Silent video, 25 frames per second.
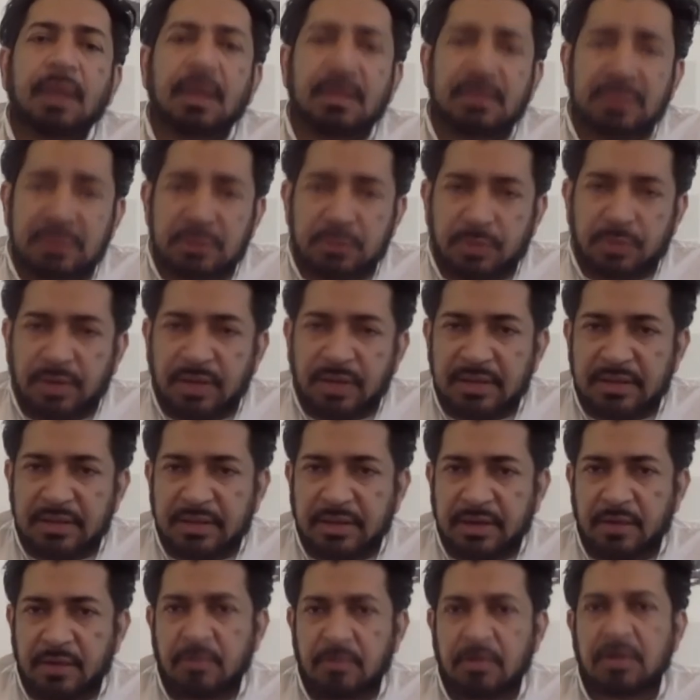these were
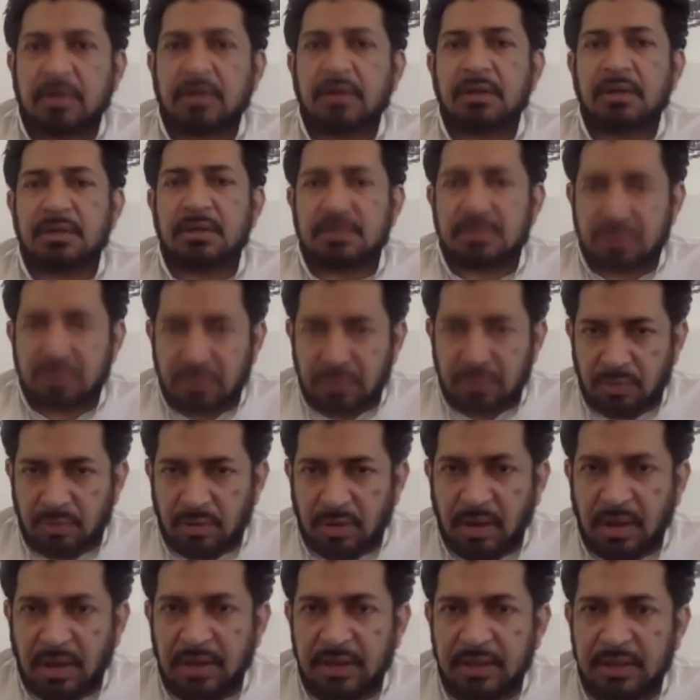healthcare workers, so they
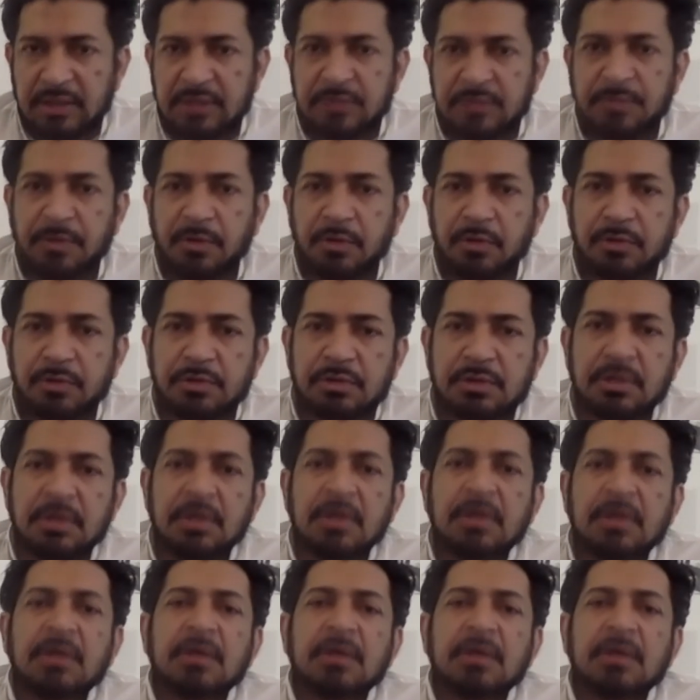were highly exposed.